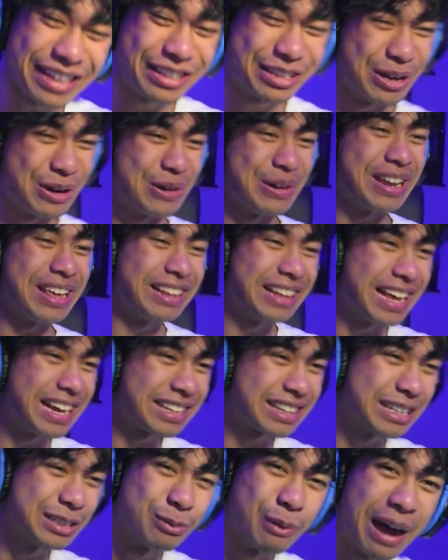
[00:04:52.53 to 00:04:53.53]
they doing it
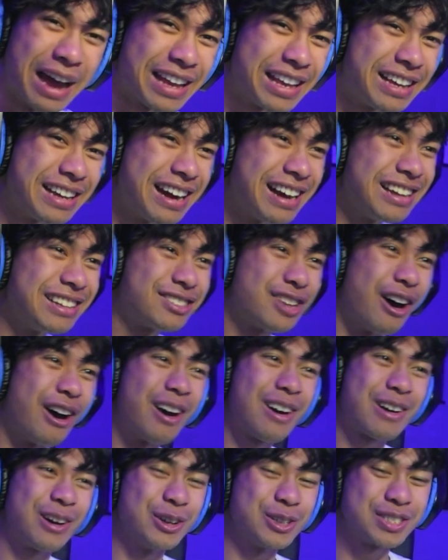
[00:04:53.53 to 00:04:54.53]
like this? Why he gotta
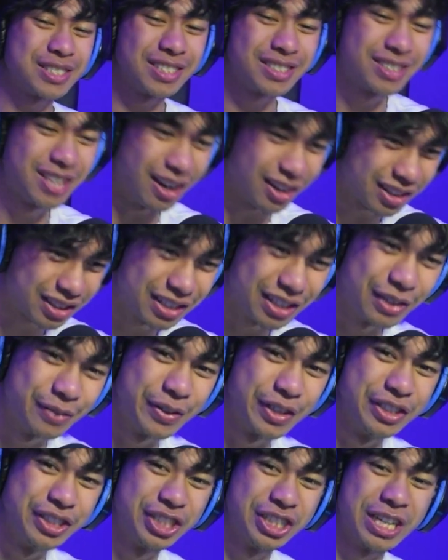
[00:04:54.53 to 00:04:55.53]
talk all seductive
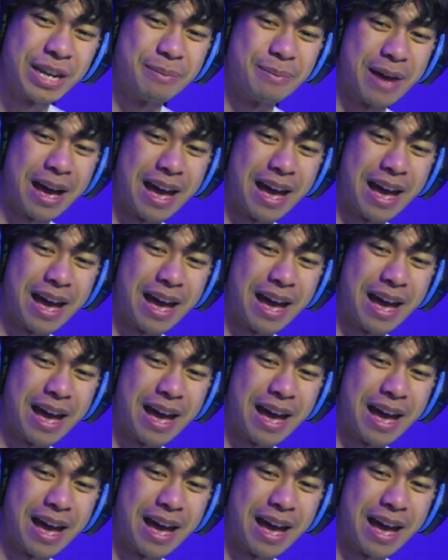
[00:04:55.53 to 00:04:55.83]
and shit,